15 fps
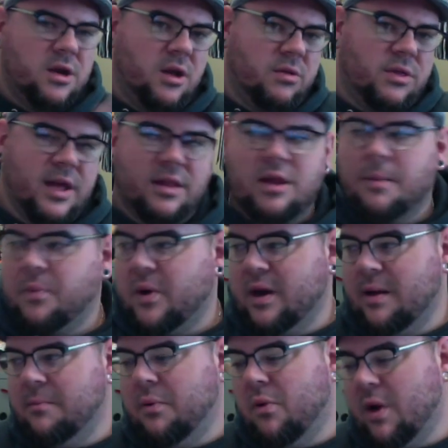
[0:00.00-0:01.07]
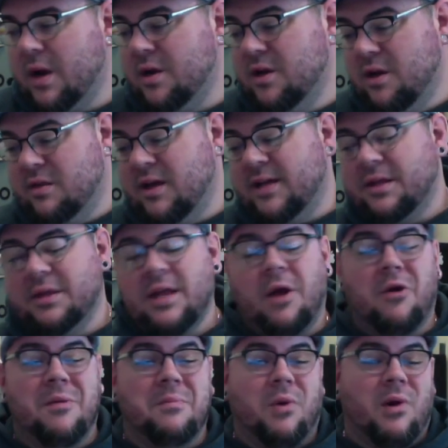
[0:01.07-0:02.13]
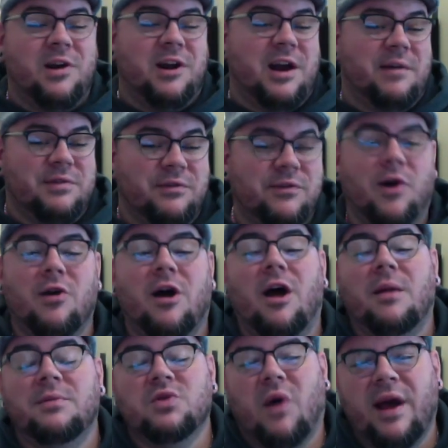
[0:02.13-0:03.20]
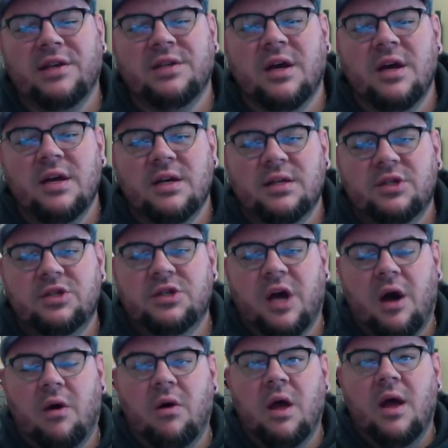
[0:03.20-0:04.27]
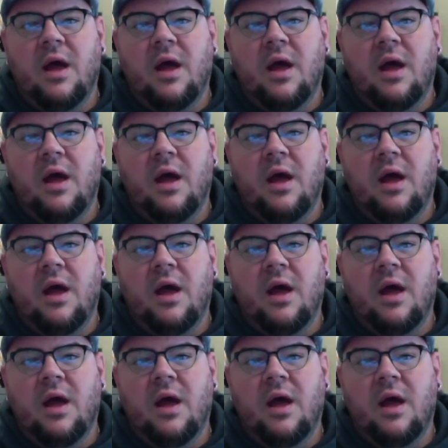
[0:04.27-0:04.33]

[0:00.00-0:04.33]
You think they're pretty important. You thought that they were important enough to vote on them twice. So